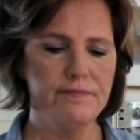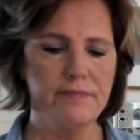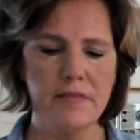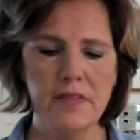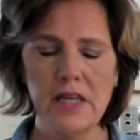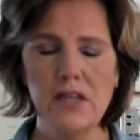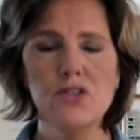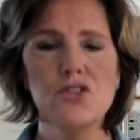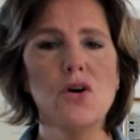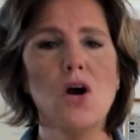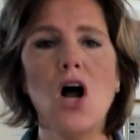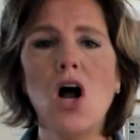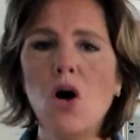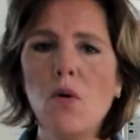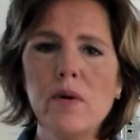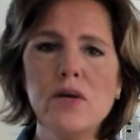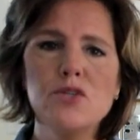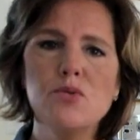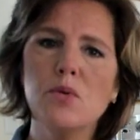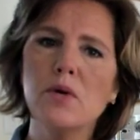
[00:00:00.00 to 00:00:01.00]
Things are
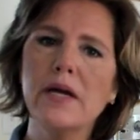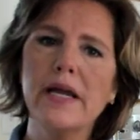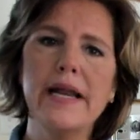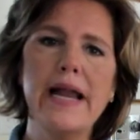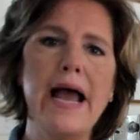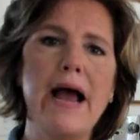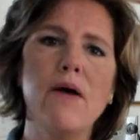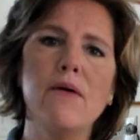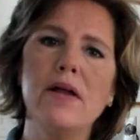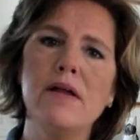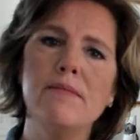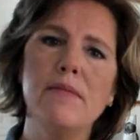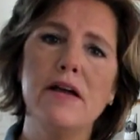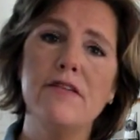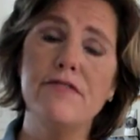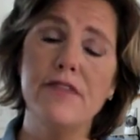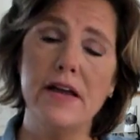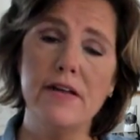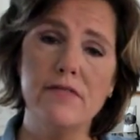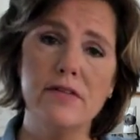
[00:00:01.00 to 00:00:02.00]
always working out in my
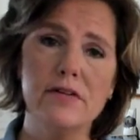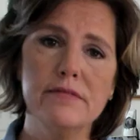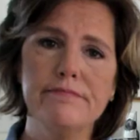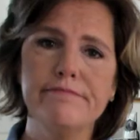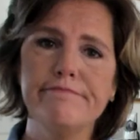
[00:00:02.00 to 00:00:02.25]
favor.